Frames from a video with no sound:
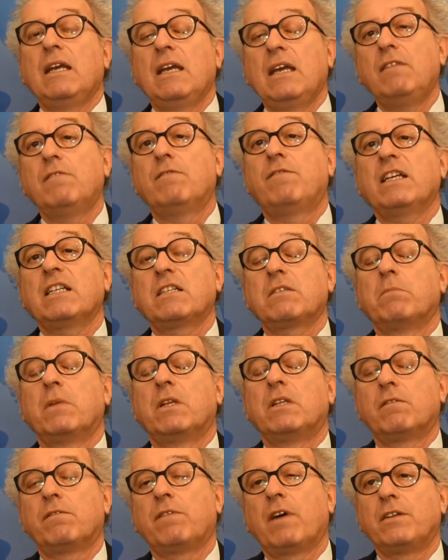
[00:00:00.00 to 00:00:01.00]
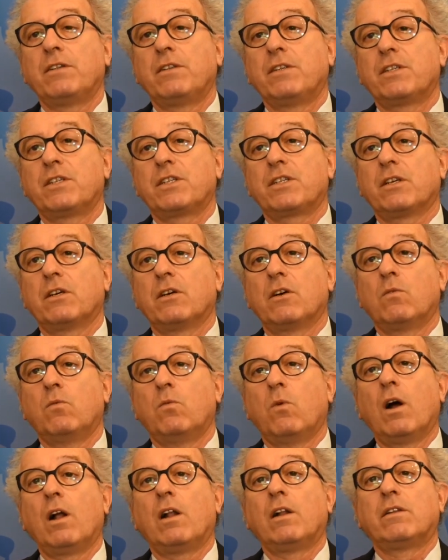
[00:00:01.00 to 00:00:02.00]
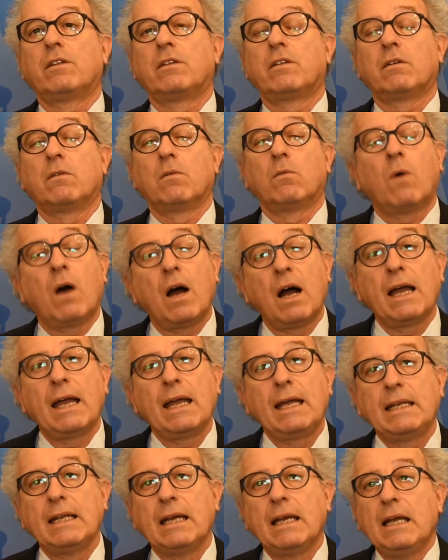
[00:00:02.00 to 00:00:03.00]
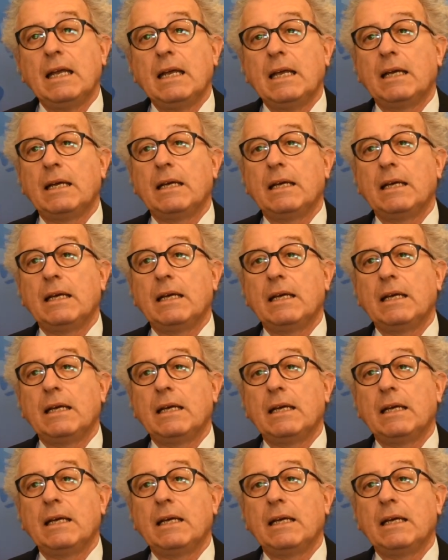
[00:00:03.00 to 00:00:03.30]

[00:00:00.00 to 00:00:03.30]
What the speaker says: investment funds worldwide